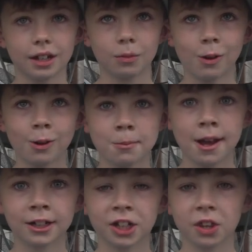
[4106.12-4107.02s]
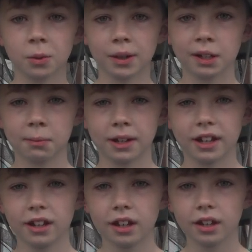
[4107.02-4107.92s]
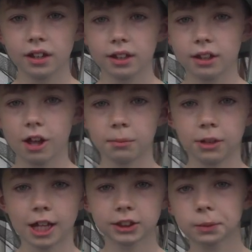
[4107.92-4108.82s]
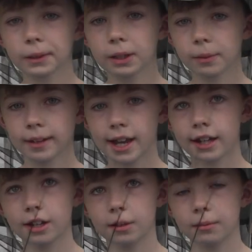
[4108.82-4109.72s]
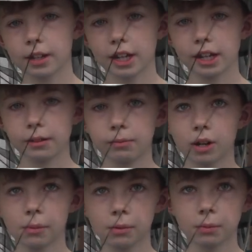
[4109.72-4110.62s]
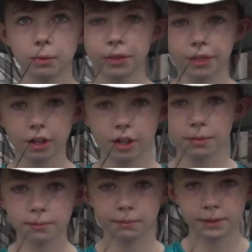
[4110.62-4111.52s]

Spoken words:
Welcome back to The Way to Bee. Last week we had a problem with the